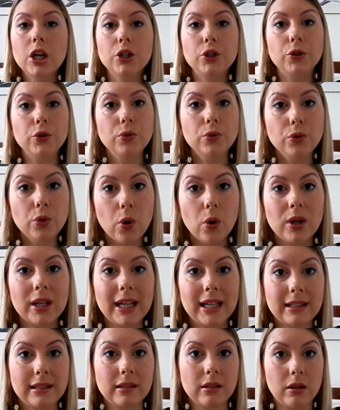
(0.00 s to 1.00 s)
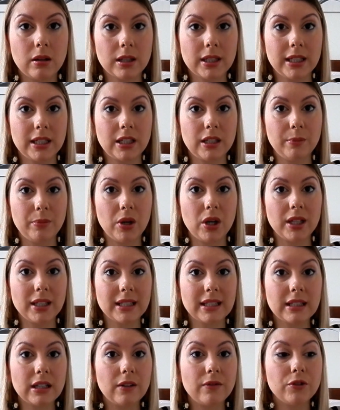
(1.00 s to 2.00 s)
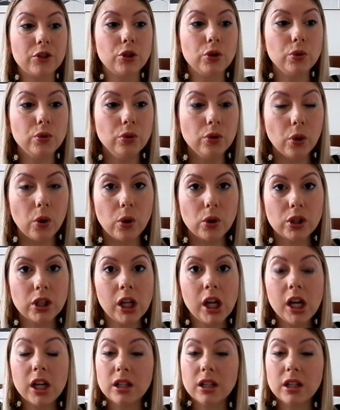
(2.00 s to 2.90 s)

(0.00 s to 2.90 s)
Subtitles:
do not get sucked into buying stuff. Do not.